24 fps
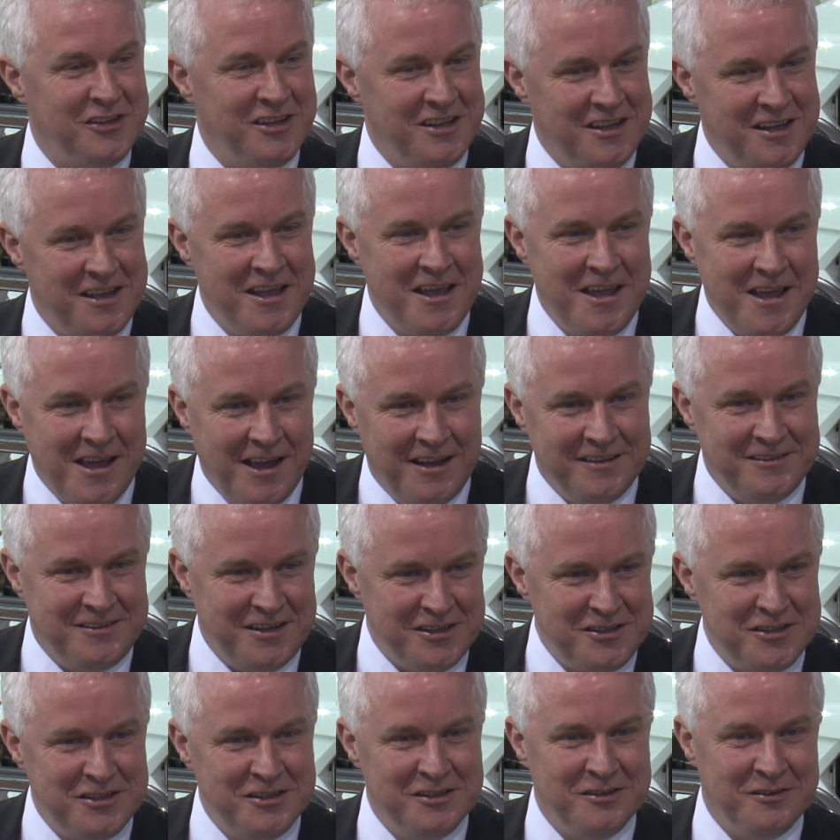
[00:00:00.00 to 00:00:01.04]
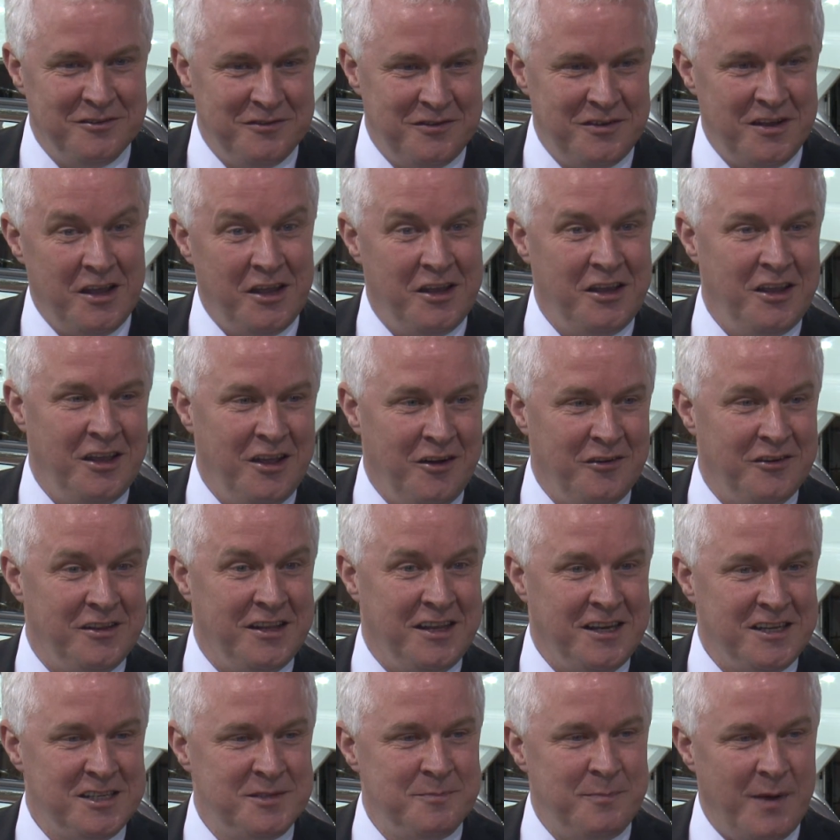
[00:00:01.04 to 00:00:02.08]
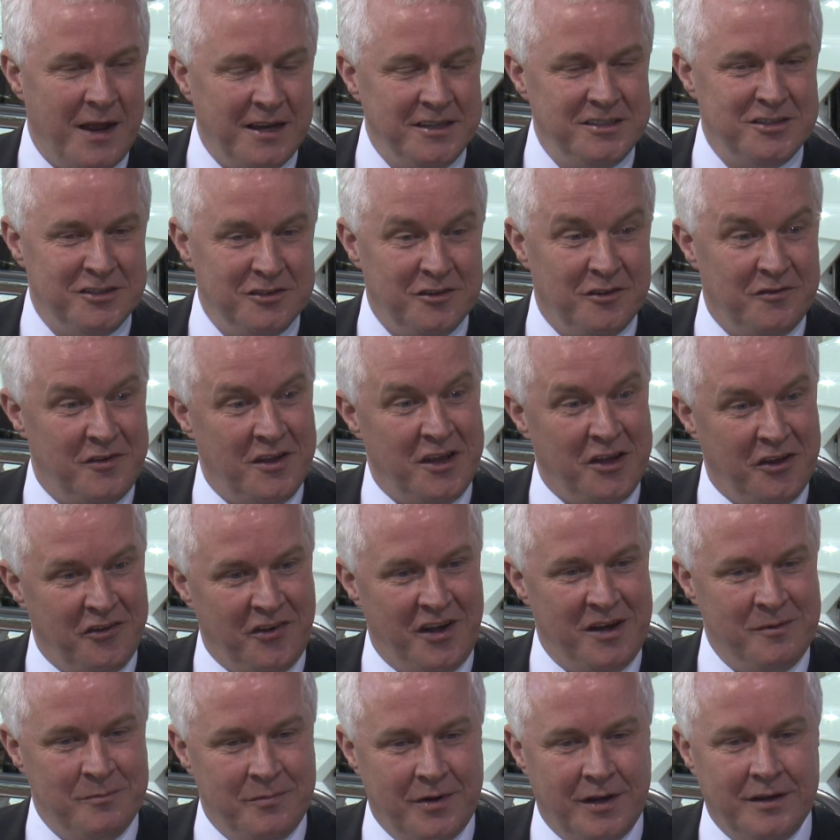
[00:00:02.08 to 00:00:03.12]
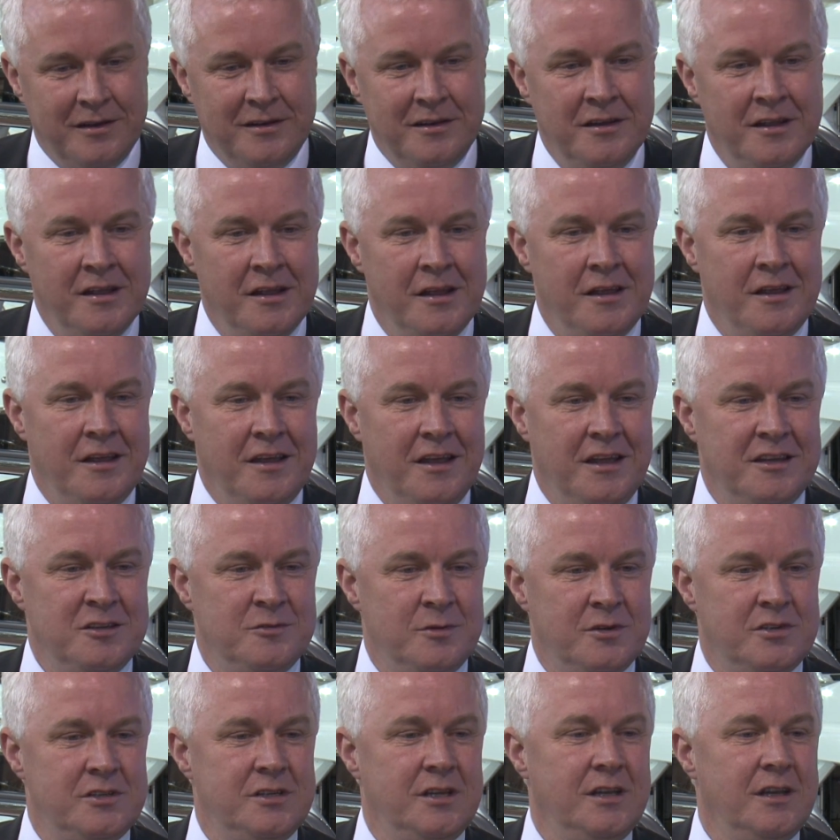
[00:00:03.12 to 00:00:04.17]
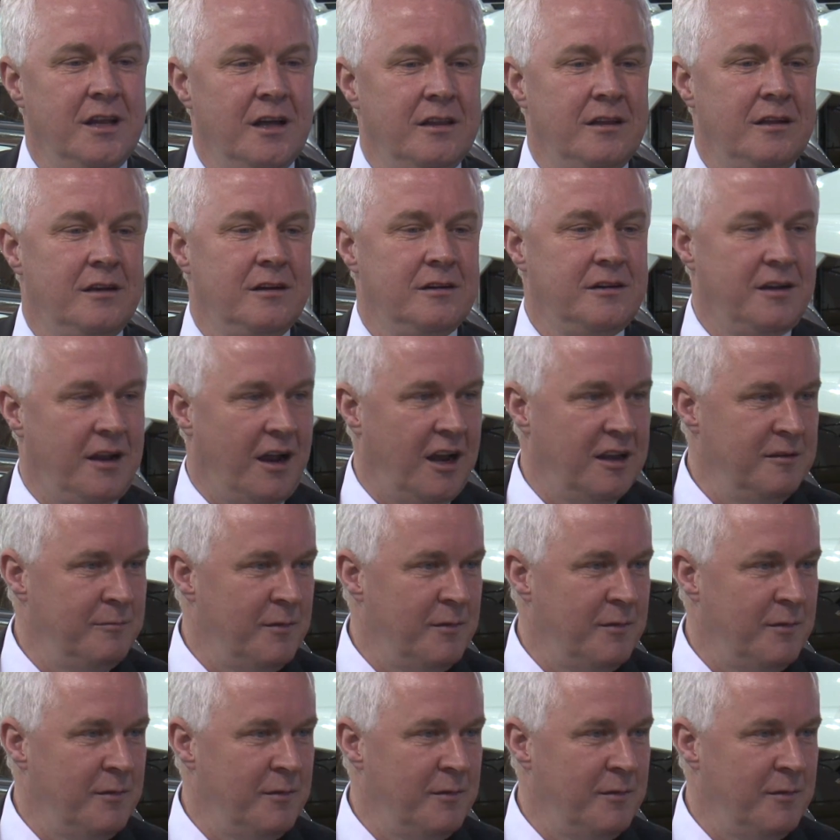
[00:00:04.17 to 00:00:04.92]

the addition of or the expansion of Great Britain is we're seeing other car